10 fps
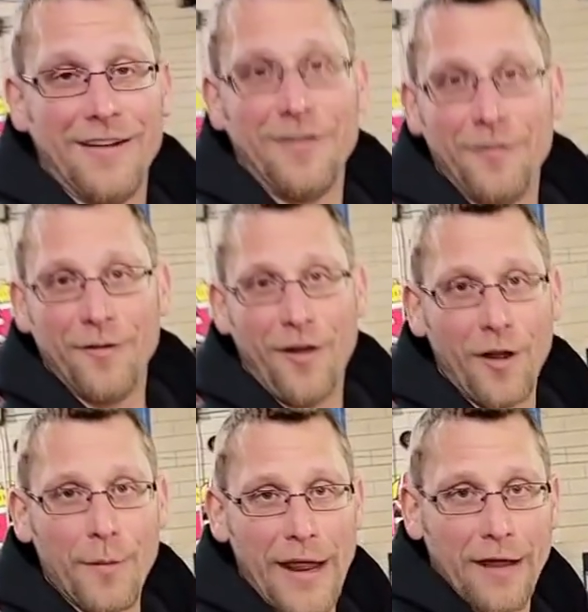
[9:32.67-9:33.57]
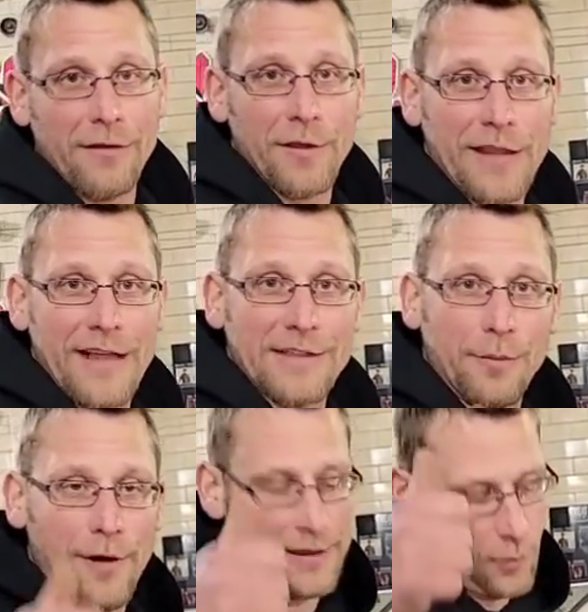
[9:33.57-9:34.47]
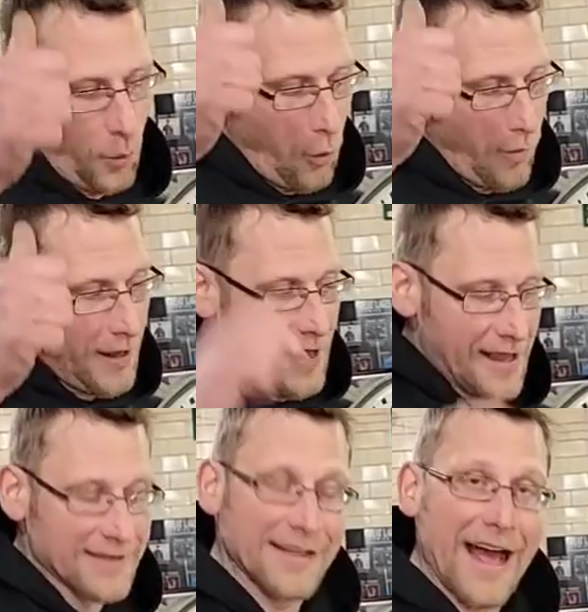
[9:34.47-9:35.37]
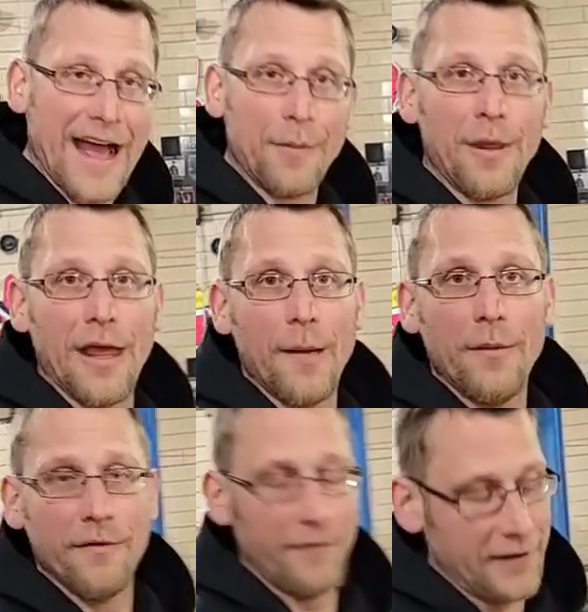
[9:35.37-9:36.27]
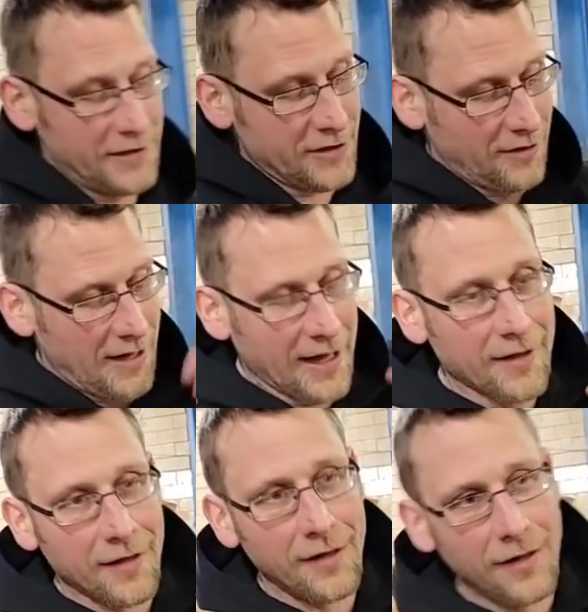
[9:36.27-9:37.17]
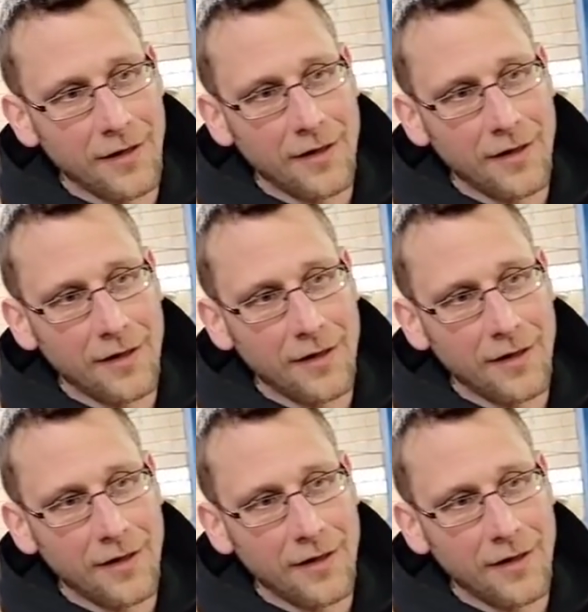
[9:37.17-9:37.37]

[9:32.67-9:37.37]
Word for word: that automatically takes the price. It's an IBM vintage clock.